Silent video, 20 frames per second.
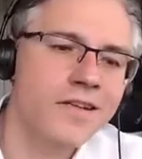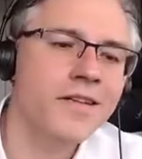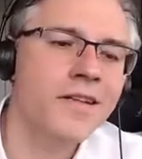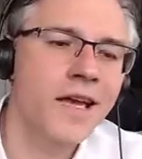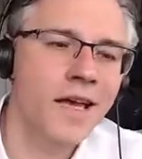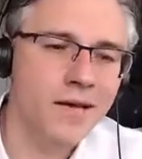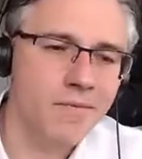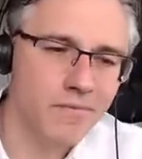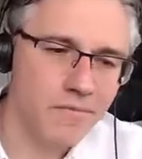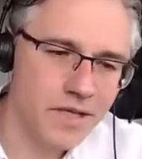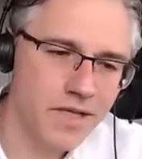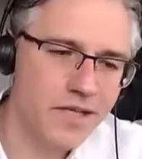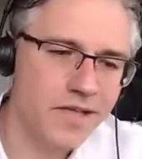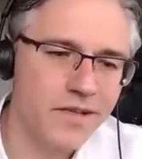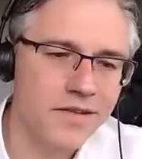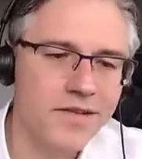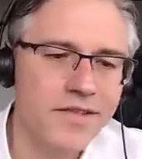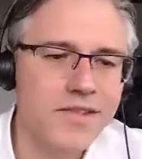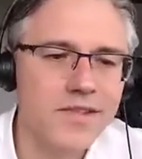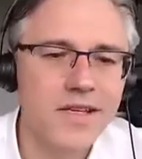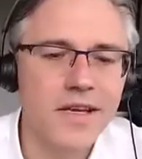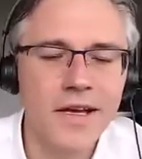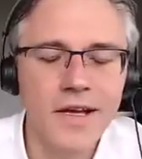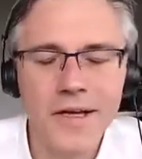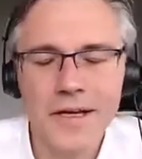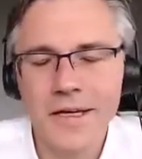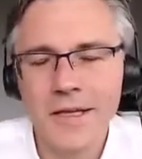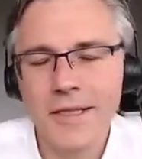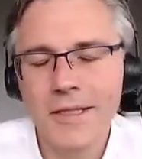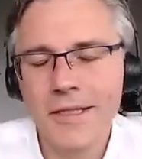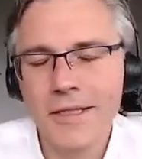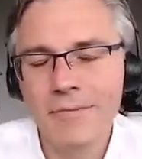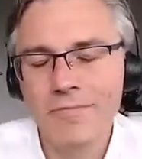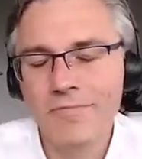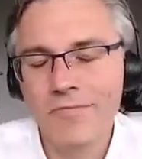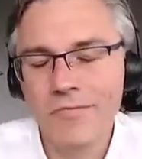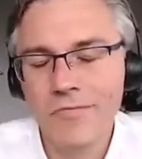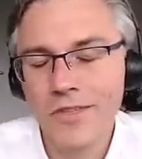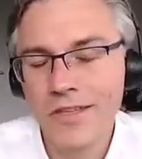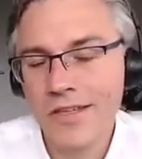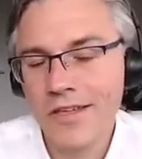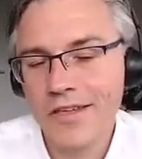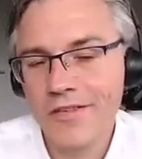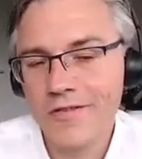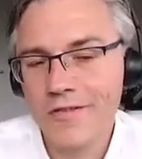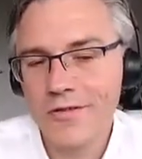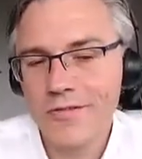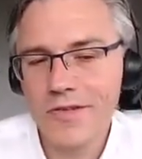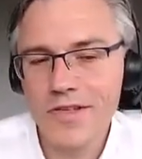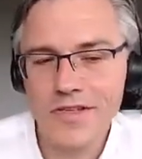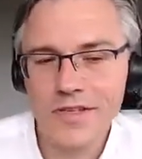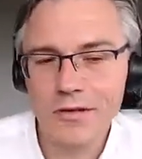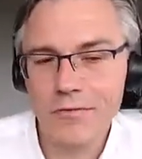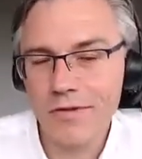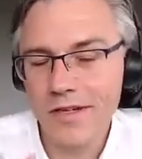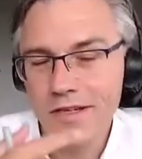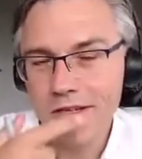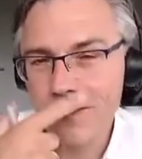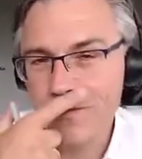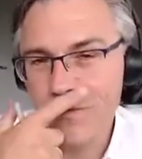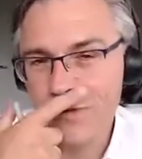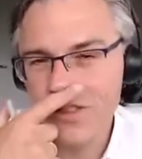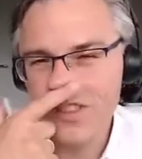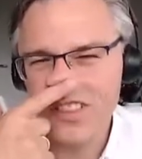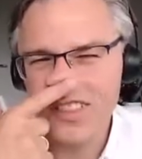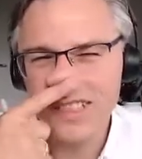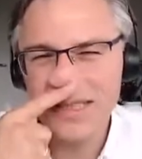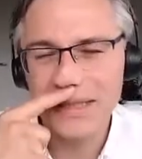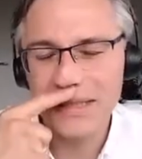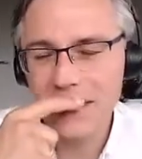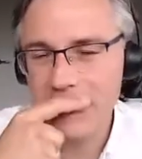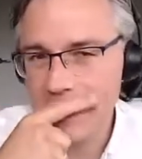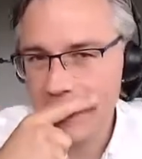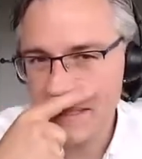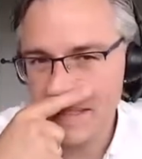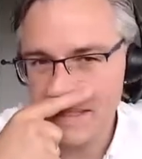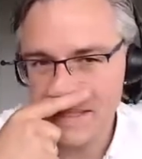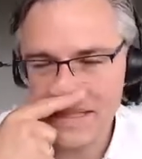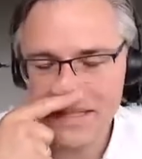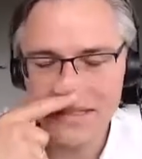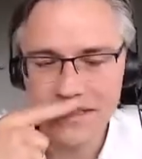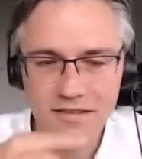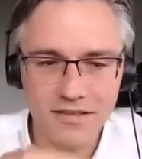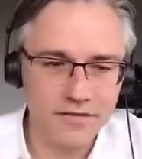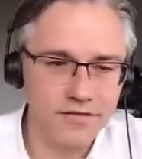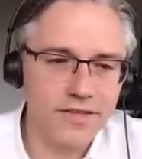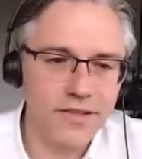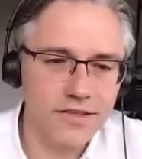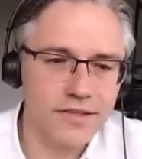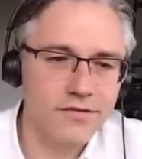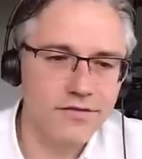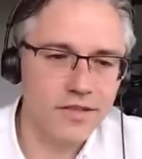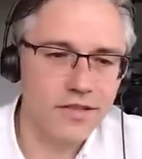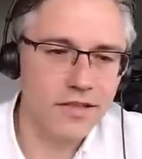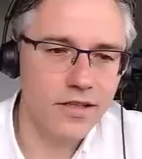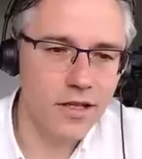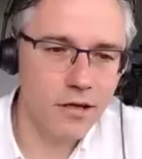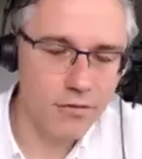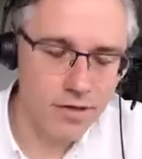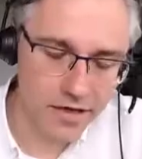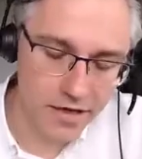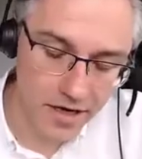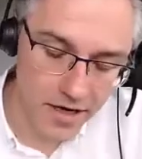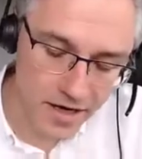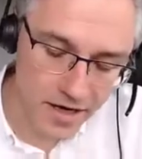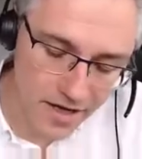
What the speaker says: that means the country's credit quality is effectively lower.